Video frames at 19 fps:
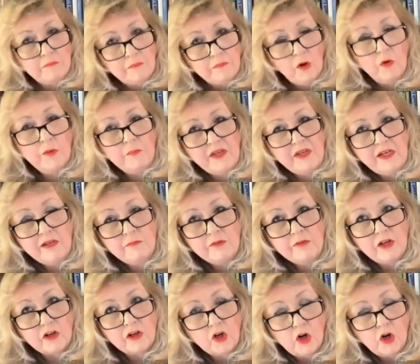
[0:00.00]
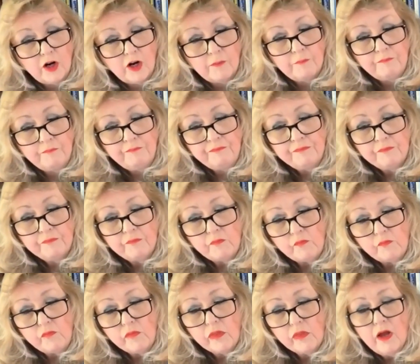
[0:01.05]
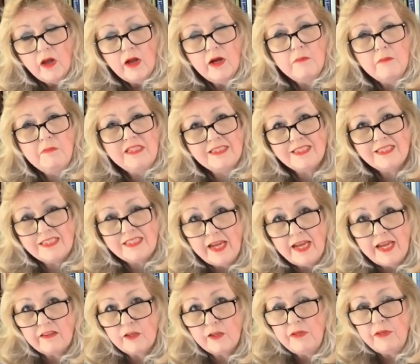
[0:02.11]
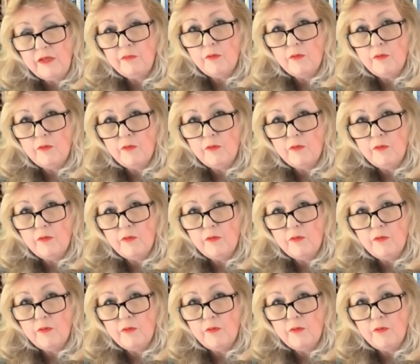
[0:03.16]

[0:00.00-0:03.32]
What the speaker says: on medium.com a mistake that people